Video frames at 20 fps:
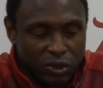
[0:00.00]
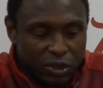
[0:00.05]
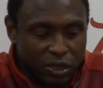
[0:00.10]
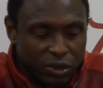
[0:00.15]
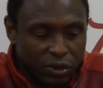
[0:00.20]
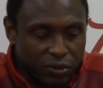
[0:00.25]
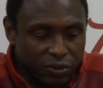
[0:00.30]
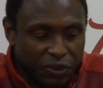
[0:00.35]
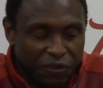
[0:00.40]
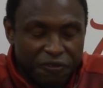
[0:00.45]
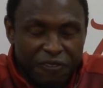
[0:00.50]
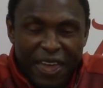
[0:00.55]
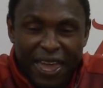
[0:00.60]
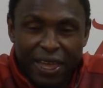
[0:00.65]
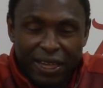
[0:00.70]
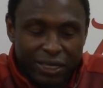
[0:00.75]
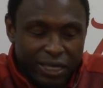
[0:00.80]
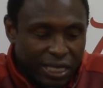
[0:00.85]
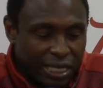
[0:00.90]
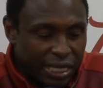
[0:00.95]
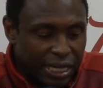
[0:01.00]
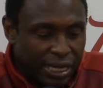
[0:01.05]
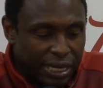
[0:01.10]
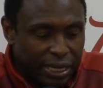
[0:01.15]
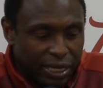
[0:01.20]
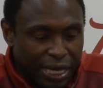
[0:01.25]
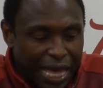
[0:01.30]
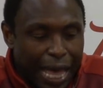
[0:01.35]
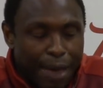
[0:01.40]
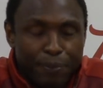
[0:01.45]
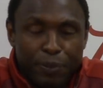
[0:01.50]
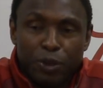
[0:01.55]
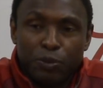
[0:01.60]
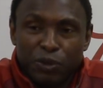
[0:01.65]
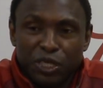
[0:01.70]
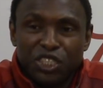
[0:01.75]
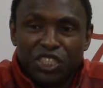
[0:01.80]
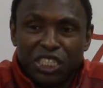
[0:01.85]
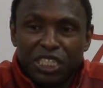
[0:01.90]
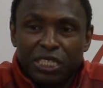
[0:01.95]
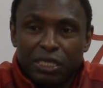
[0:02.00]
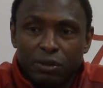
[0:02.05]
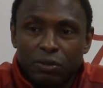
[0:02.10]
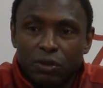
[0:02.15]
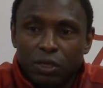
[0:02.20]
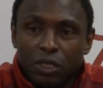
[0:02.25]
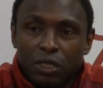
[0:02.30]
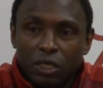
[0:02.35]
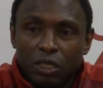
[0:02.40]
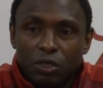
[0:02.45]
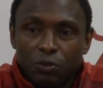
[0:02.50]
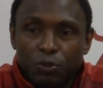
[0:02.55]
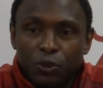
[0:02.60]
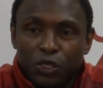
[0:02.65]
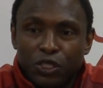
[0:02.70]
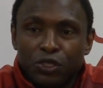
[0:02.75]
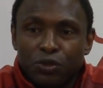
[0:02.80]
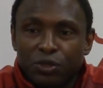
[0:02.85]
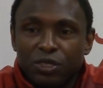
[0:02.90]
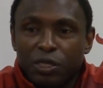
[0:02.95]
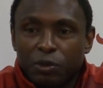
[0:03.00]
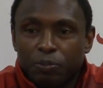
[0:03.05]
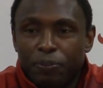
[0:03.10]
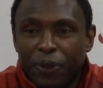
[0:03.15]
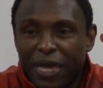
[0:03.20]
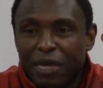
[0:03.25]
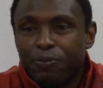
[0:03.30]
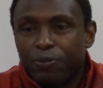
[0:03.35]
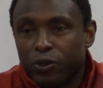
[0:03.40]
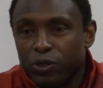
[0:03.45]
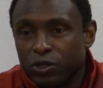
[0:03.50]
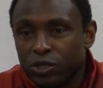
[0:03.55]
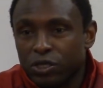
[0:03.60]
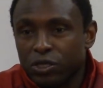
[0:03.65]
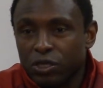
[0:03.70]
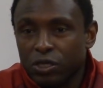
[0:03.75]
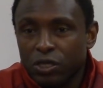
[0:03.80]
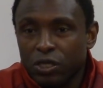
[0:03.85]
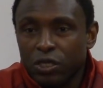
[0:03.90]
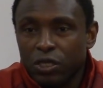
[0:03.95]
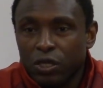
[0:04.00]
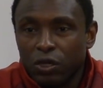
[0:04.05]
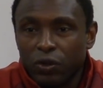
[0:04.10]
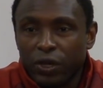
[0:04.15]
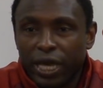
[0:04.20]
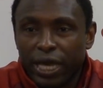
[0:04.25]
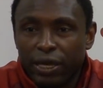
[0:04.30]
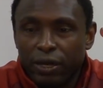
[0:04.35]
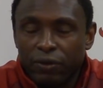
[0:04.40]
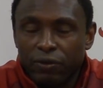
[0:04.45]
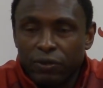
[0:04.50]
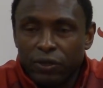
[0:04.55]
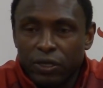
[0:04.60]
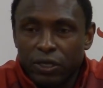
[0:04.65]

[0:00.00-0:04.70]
the the, fa the uh, copy machine producing papers, okay?